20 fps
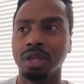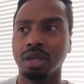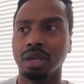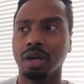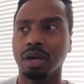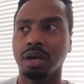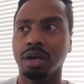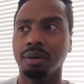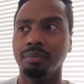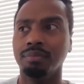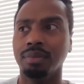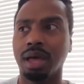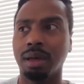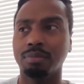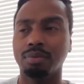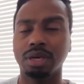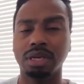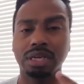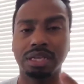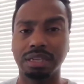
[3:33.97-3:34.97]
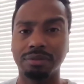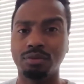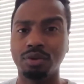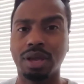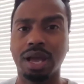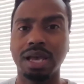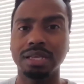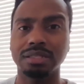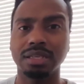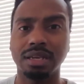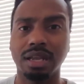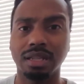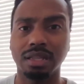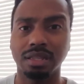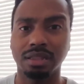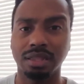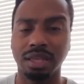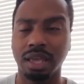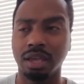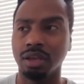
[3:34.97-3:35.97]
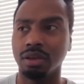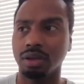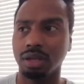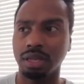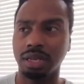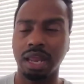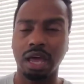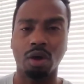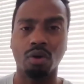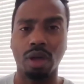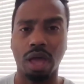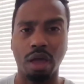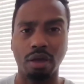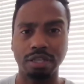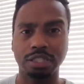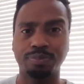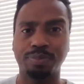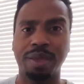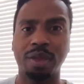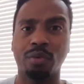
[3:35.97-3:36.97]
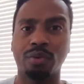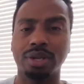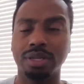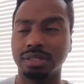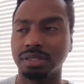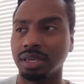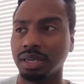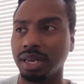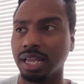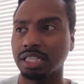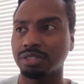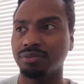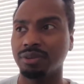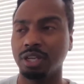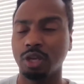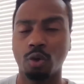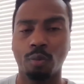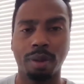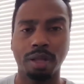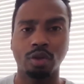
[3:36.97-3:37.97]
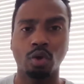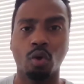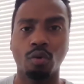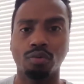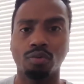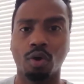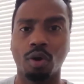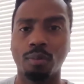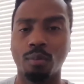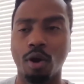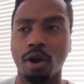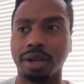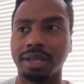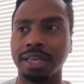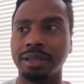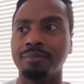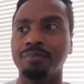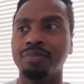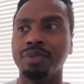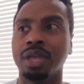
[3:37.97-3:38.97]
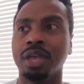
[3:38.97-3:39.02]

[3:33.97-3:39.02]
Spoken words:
I'm going to give you guys another thing, and I'll expand on this in the next video about the overall market.